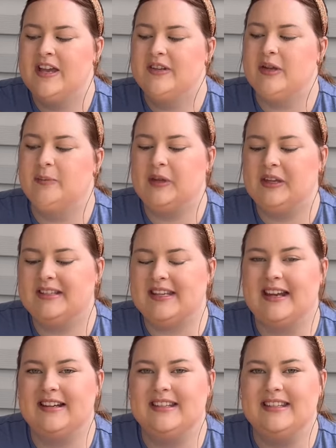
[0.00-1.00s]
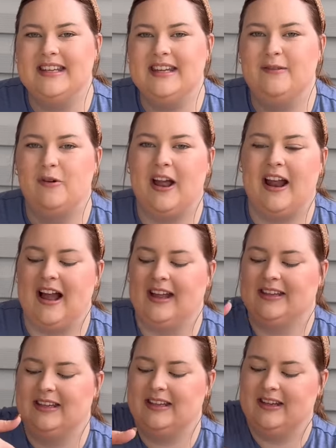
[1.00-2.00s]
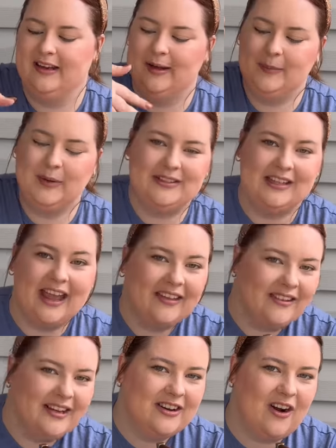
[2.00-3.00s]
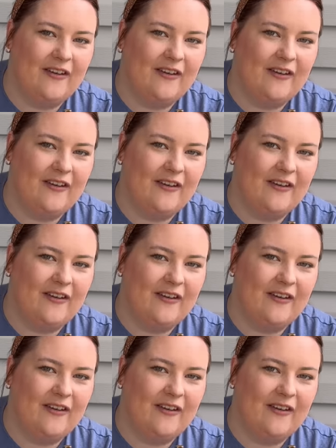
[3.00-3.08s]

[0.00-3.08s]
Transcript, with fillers: So I'm really excited to see what I can put together here.